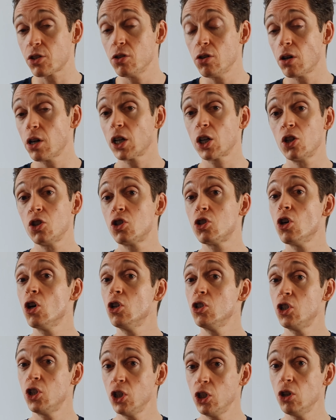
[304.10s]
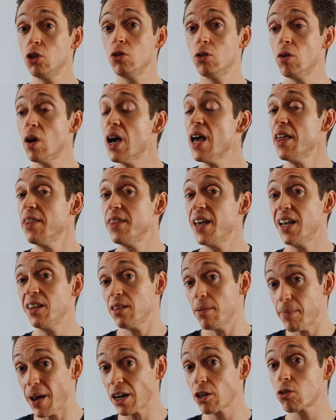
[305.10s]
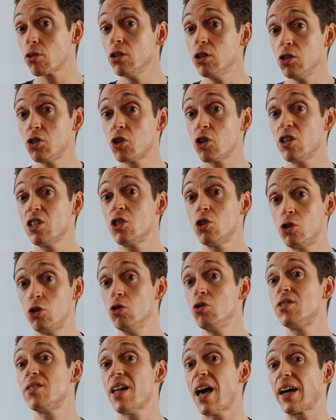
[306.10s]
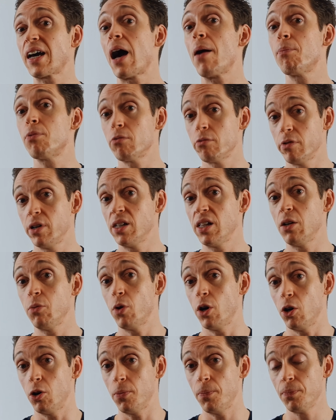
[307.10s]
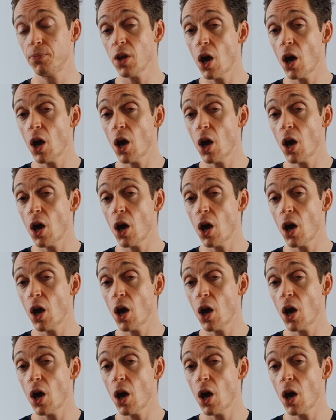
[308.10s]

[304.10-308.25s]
not a concern to you, then the macronutrients do stack up really well.